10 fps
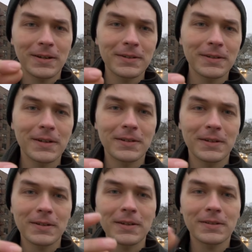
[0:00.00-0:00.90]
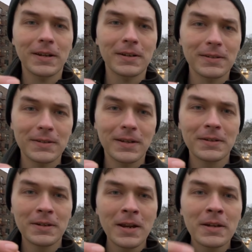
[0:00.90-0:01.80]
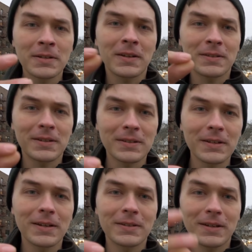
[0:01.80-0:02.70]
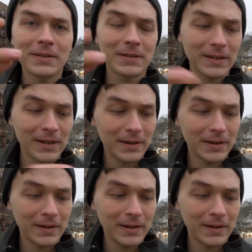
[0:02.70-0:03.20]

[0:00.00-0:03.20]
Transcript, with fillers: I explore how to break down and perform a